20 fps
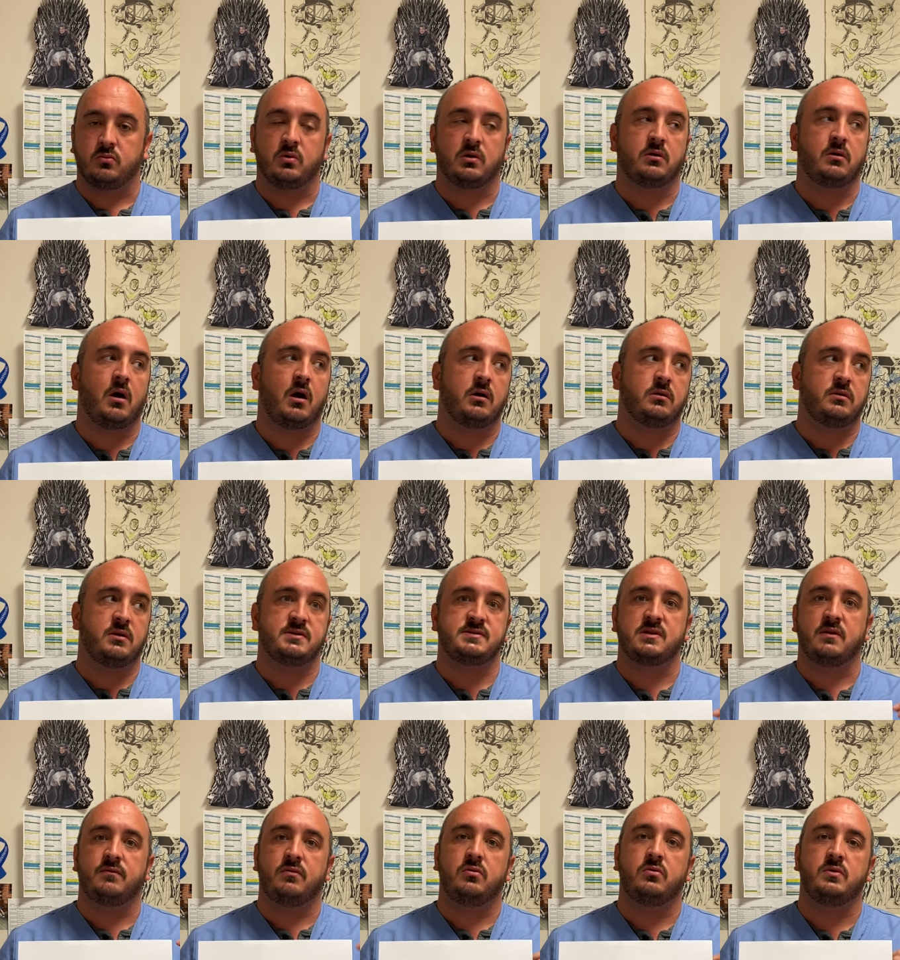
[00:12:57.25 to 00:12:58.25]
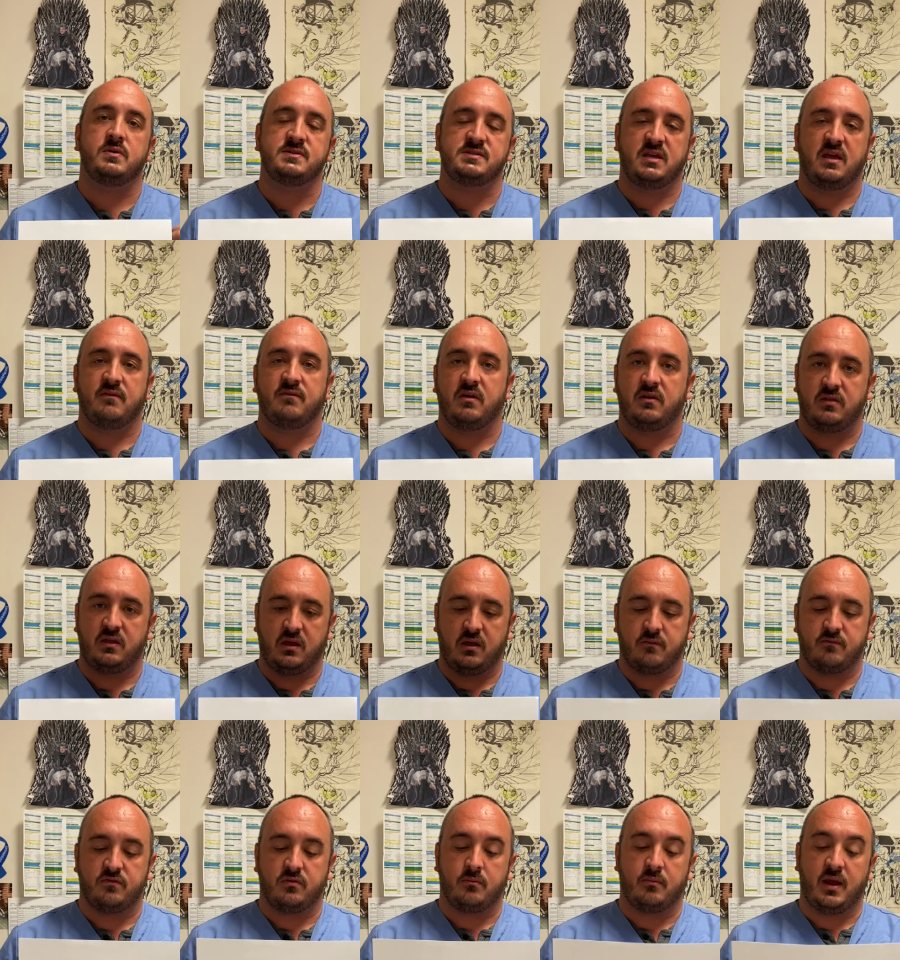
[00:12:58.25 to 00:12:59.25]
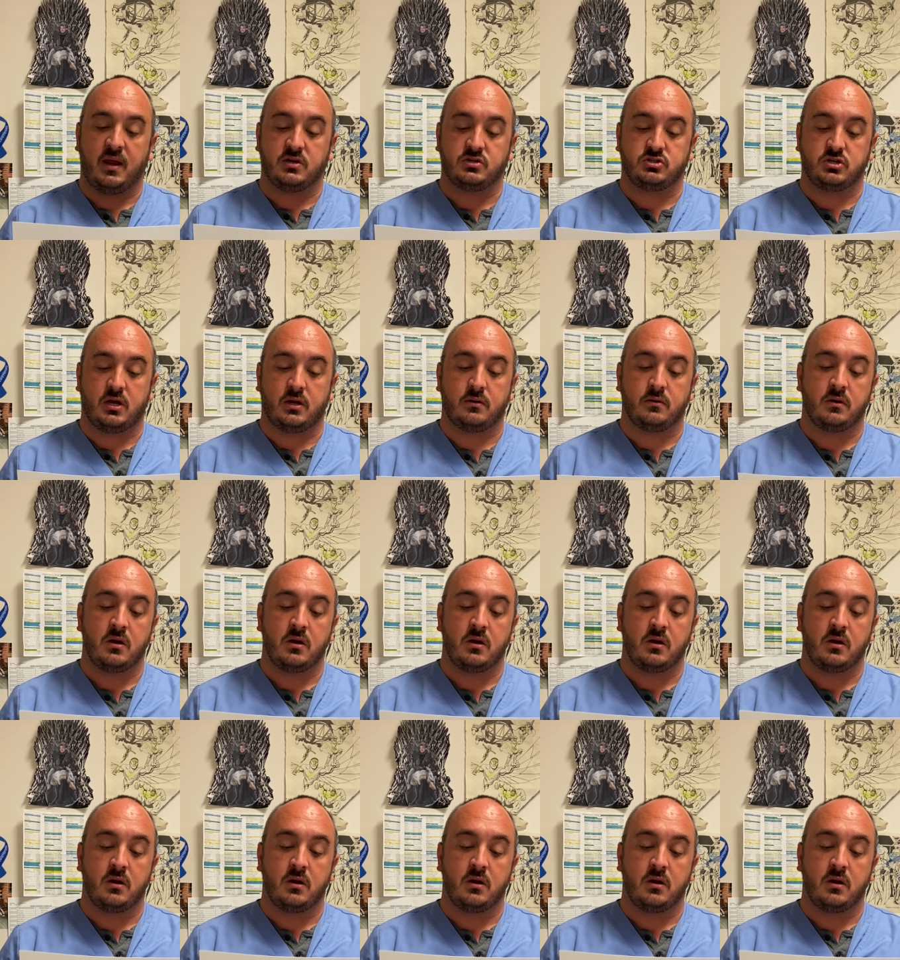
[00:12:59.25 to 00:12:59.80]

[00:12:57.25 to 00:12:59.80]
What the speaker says: regardless of who is giving the information.